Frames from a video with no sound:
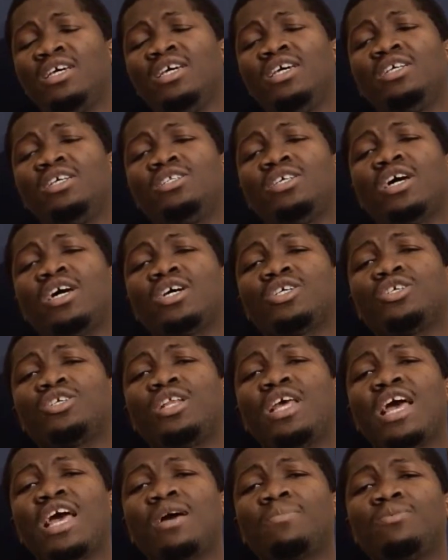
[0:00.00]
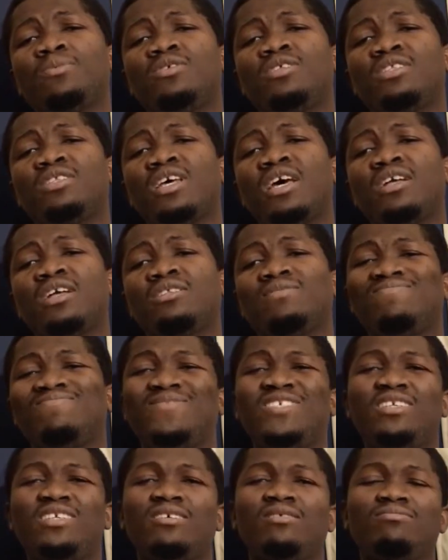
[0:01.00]
it actually happens that
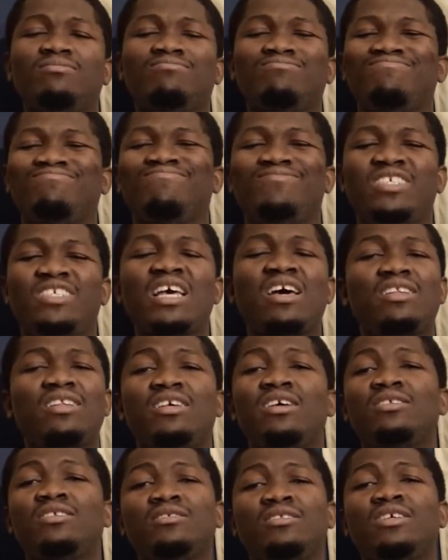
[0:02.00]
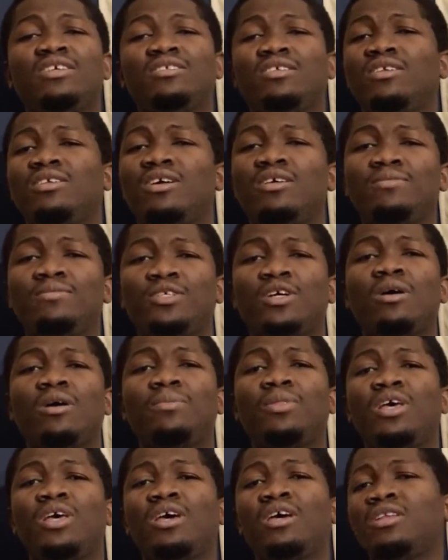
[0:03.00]
there's a lot of
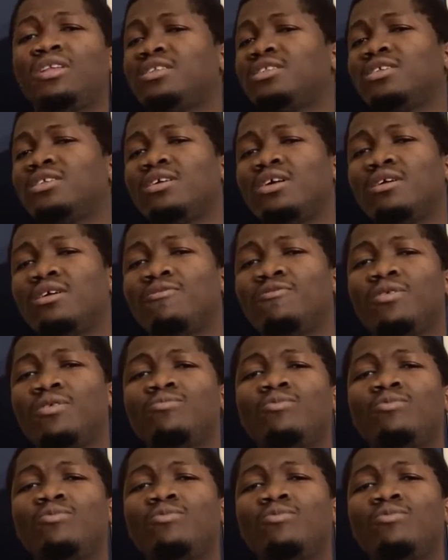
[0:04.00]
job there. There's a lot of